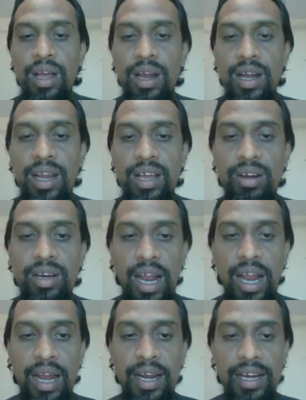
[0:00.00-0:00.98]
Click on
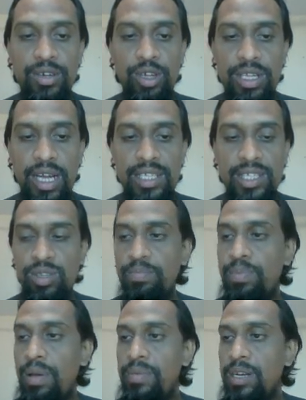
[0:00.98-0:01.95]
connect with custom
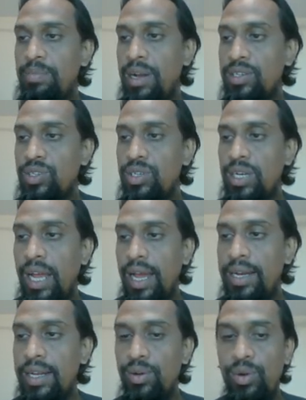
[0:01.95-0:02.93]
payment button
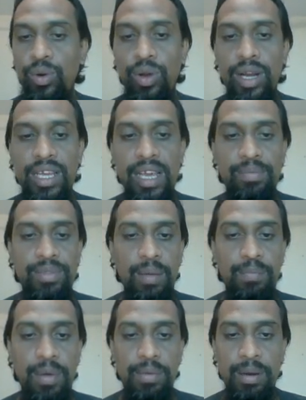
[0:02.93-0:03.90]
and you will give the
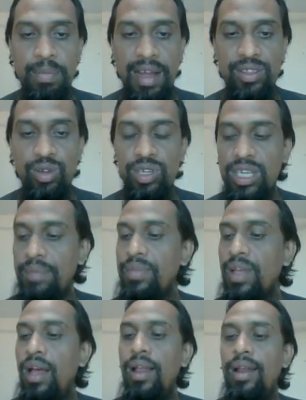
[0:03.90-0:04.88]
payment method
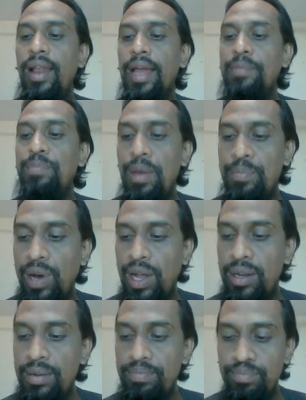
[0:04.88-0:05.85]
name like
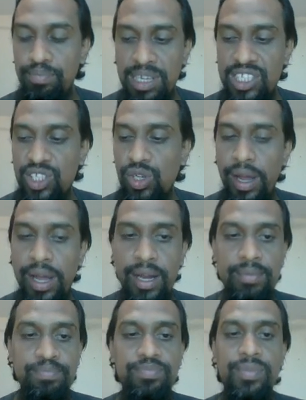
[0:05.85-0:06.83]
PayPal, Bitcoin,